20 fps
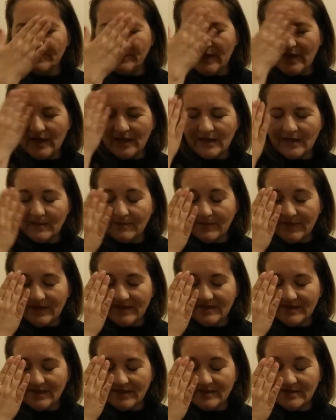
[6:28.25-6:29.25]
the
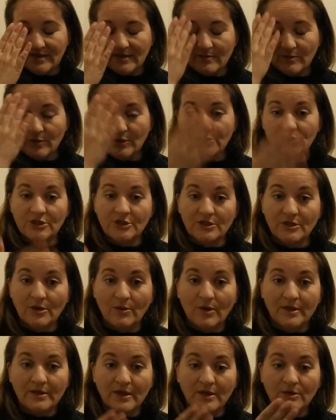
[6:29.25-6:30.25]
limbic system, which is the
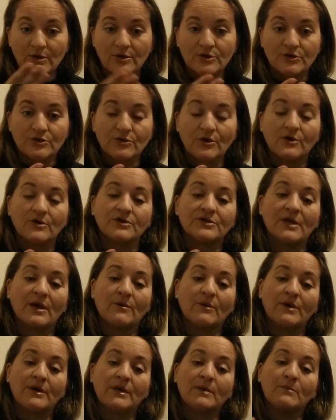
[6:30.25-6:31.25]
one that controls
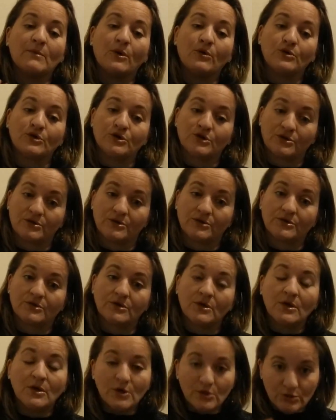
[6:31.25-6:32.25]
our emotions.
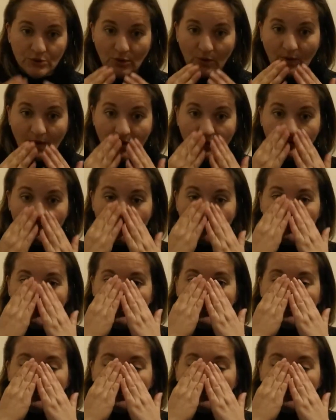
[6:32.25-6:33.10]
So whatever